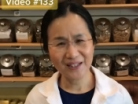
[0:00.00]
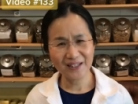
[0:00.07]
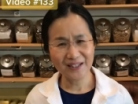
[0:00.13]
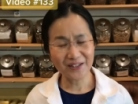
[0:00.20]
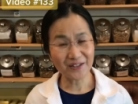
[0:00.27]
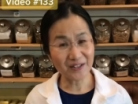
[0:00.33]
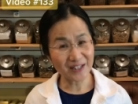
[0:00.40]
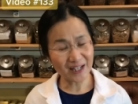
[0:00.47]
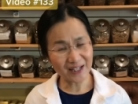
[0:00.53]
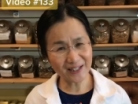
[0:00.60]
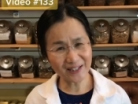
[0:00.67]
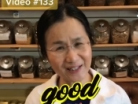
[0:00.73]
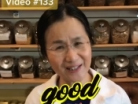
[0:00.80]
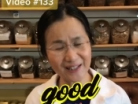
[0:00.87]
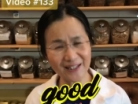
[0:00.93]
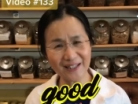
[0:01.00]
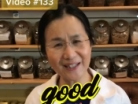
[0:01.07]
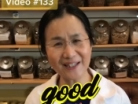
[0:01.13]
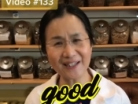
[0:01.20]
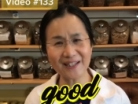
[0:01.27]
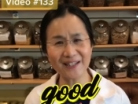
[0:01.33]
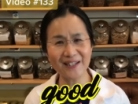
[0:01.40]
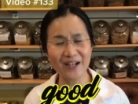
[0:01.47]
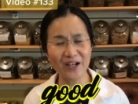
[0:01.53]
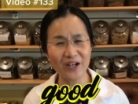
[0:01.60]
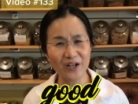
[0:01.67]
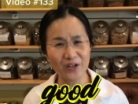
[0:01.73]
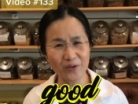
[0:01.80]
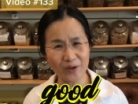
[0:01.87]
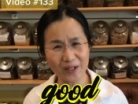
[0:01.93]
So Chinese dates,
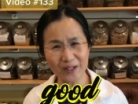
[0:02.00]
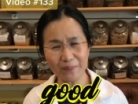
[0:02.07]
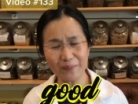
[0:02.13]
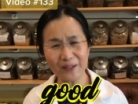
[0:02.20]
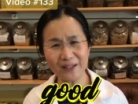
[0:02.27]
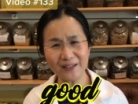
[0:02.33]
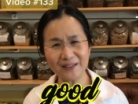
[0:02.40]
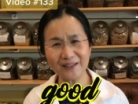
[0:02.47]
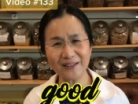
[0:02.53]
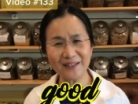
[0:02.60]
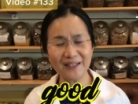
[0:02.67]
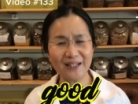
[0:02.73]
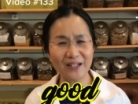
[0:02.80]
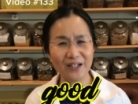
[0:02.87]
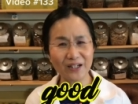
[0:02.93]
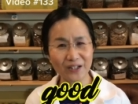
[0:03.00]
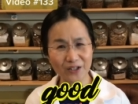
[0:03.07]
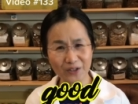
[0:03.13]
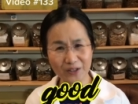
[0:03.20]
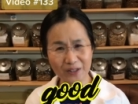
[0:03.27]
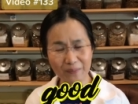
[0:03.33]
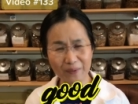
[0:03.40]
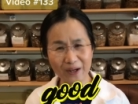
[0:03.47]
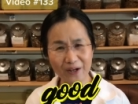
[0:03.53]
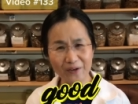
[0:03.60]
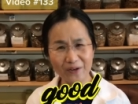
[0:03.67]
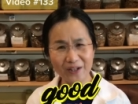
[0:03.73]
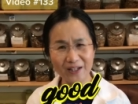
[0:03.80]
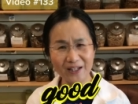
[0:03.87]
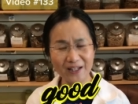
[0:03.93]
red bean, goji
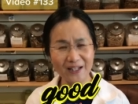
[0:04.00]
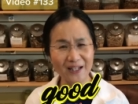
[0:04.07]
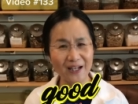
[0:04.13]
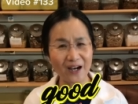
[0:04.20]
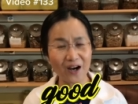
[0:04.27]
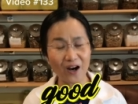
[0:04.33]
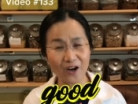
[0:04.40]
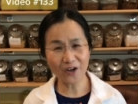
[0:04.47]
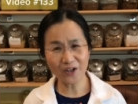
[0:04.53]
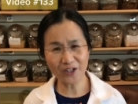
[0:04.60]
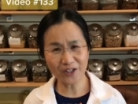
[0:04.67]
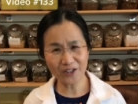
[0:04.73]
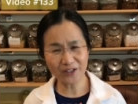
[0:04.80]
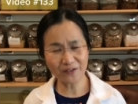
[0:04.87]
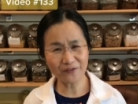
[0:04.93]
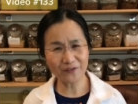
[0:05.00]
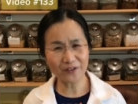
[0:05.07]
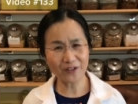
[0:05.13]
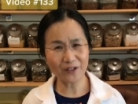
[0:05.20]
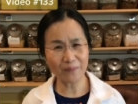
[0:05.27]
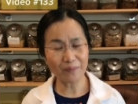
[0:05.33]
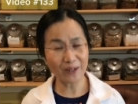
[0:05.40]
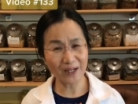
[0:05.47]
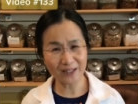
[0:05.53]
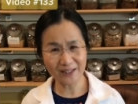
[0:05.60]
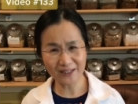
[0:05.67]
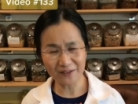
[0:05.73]
berry, all good for blood